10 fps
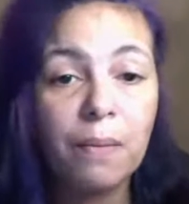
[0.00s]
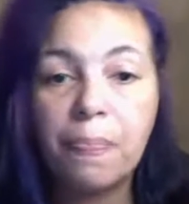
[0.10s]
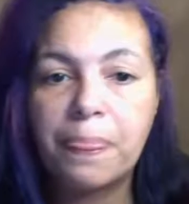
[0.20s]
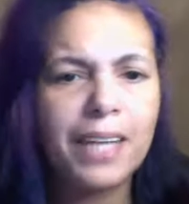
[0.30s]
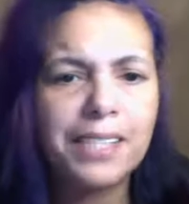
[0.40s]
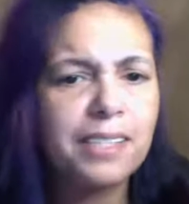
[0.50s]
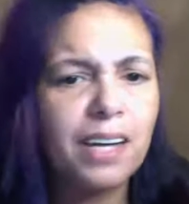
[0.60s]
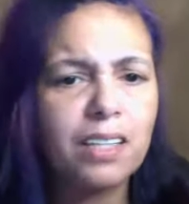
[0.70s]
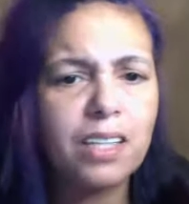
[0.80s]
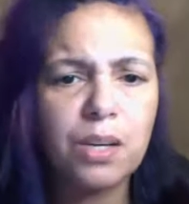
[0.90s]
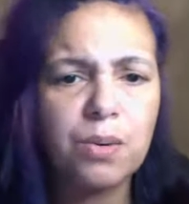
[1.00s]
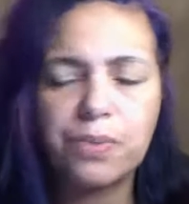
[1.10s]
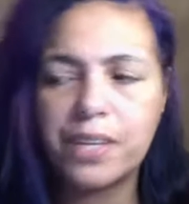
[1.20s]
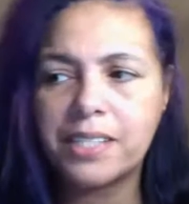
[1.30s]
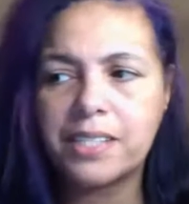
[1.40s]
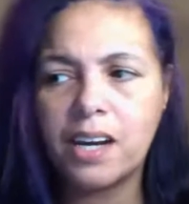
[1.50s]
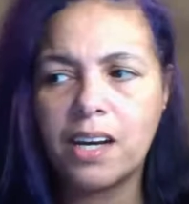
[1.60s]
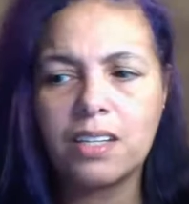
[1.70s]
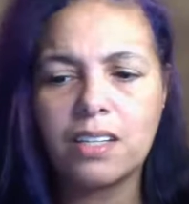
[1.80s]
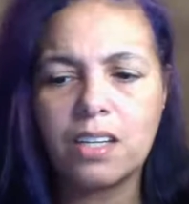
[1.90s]
That's not cute. That's
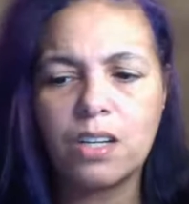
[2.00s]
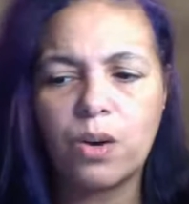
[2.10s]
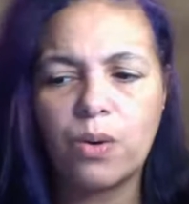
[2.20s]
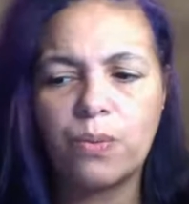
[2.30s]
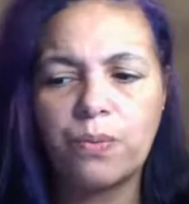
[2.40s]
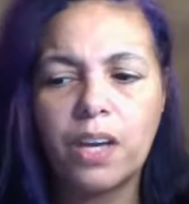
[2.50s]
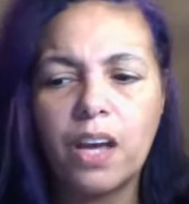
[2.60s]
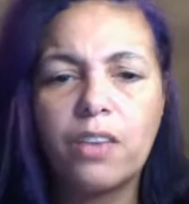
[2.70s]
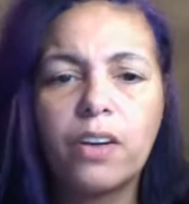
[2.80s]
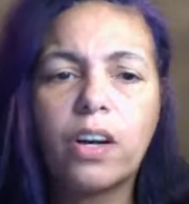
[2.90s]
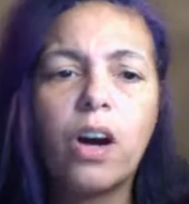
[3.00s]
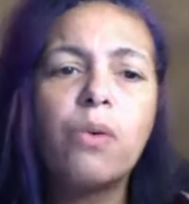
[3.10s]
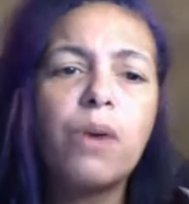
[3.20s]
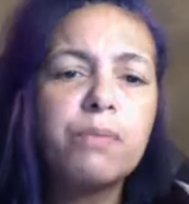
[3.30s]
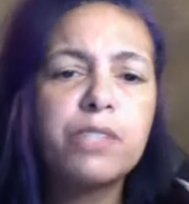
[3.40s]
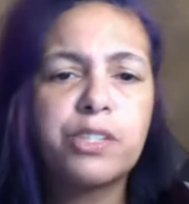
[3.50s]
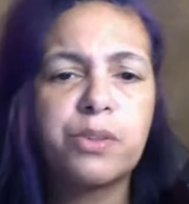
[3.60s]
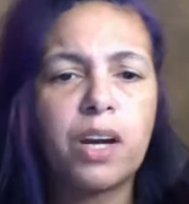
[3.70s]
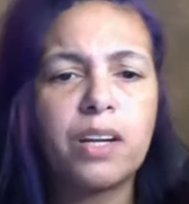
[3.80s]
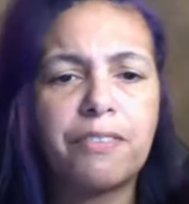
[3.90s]
not, they're like, oh, well, I'm just
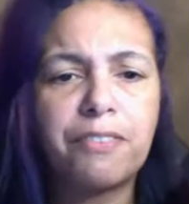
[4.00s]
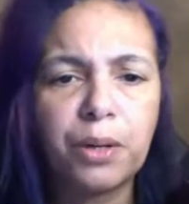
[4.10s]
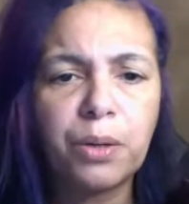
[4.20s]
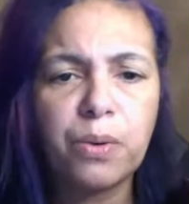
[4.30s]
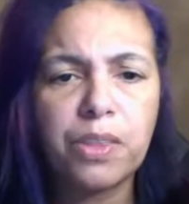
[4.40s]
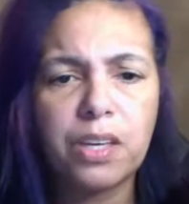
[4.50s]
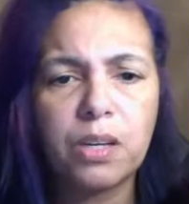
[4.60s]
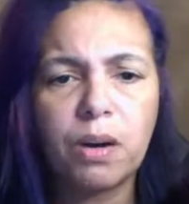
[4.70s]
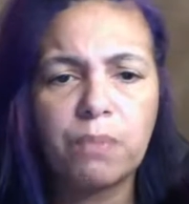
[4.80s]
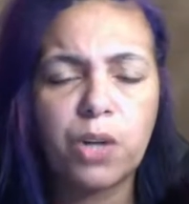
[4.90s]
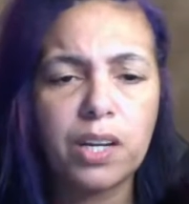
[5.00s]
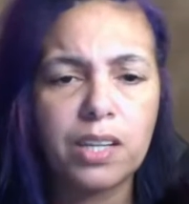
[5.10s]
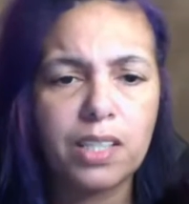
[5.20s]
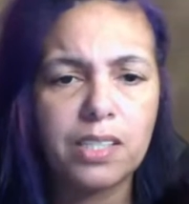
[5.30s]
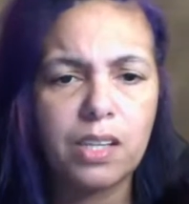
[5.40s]
trying to flirt with you. I'm trying to get to know